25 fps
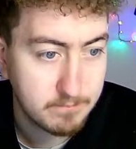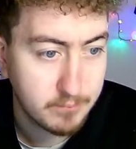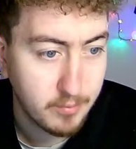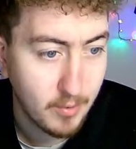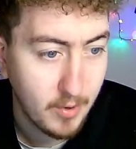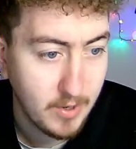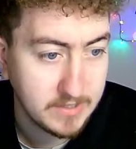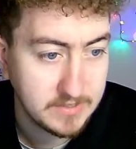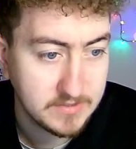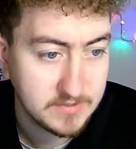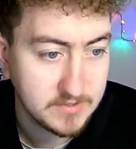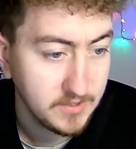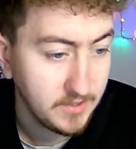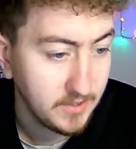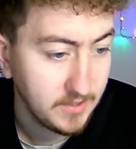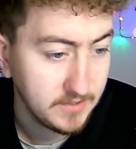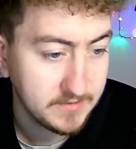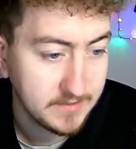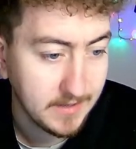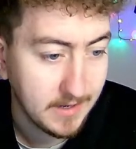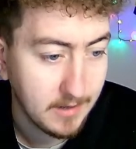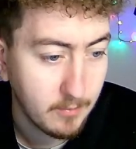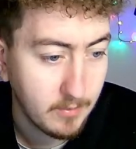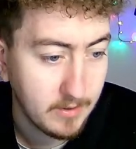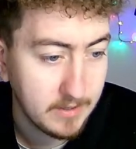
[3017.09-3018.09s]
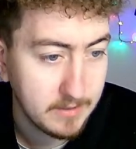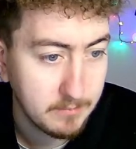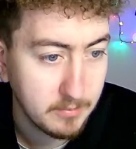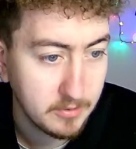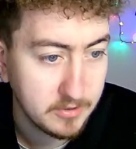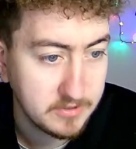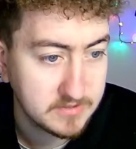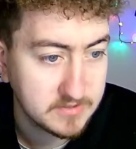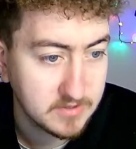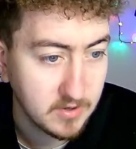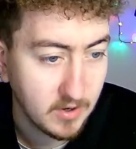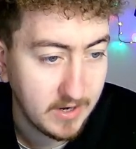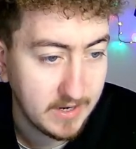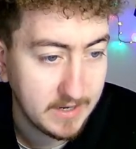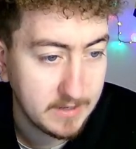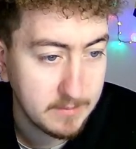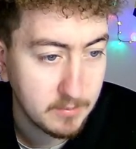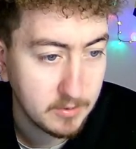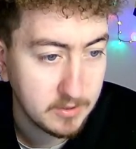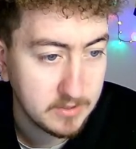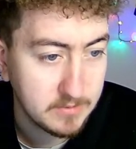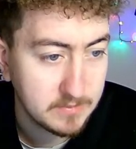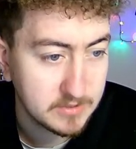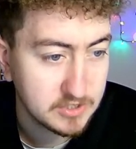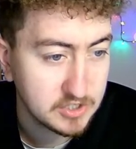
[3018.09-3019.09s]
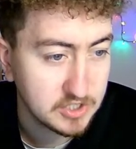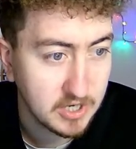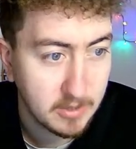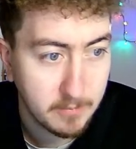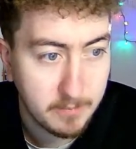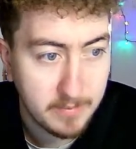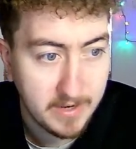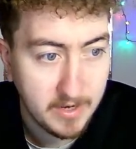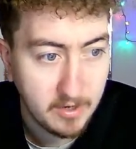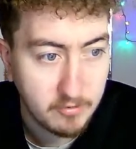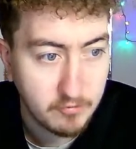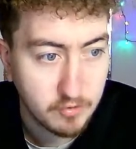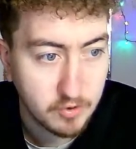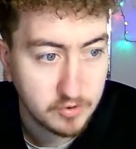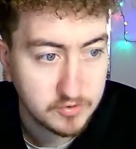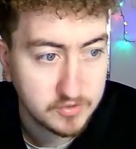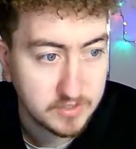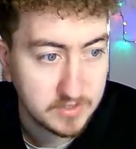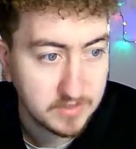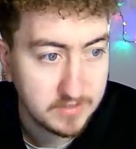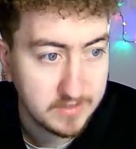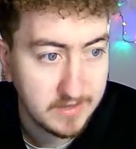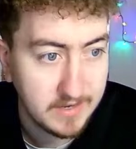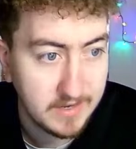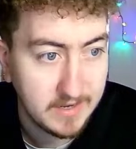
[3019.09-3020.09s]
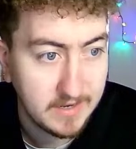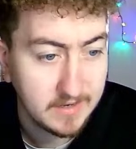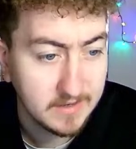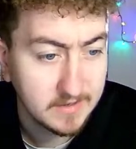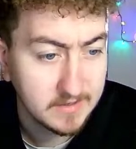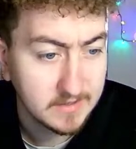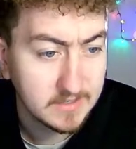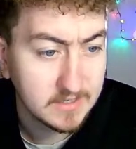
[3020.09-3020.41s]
Brighton, I doubt anybody's got anybody, but João Pedro's in there.